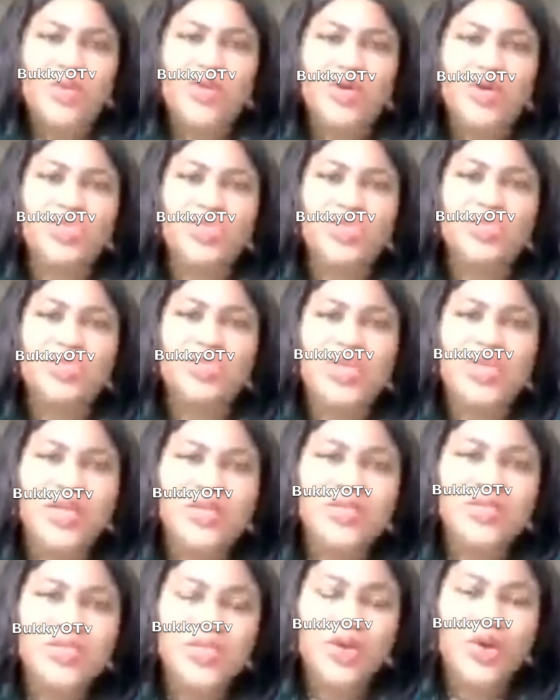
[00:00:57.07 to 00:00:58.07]
Because she's
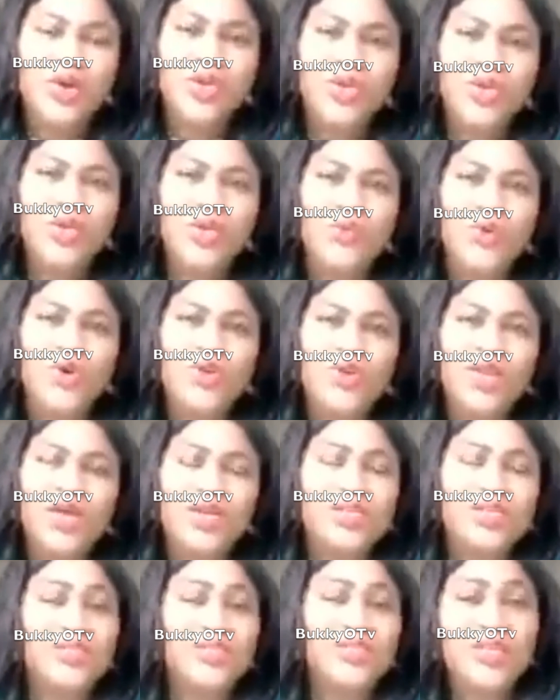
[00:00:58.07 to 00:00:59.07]
not the only
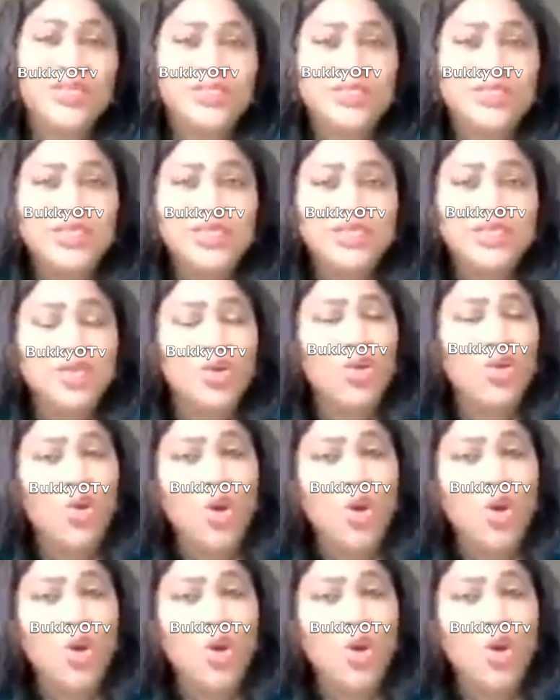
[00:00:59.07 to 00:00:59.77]
one that is listening.